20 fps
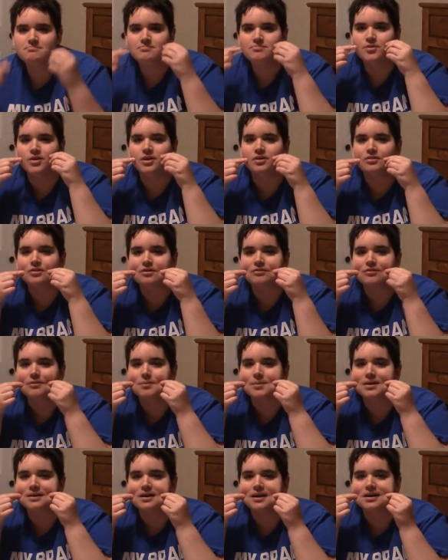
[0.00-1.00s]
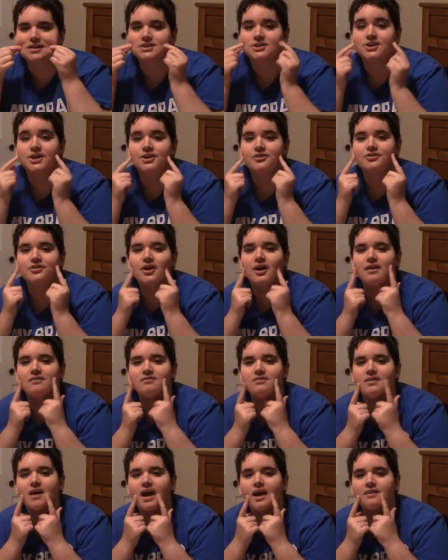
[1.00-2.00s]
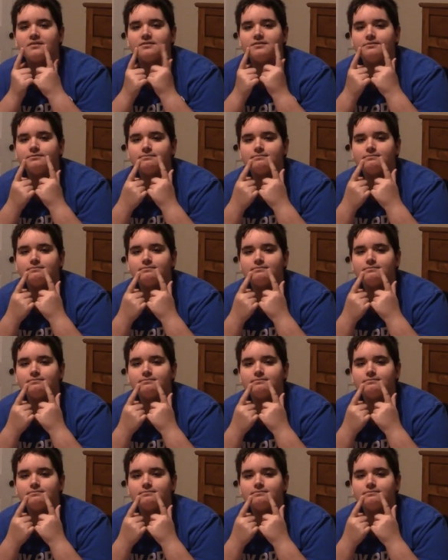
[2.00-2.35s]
You can see it from here, actually. I still have, I have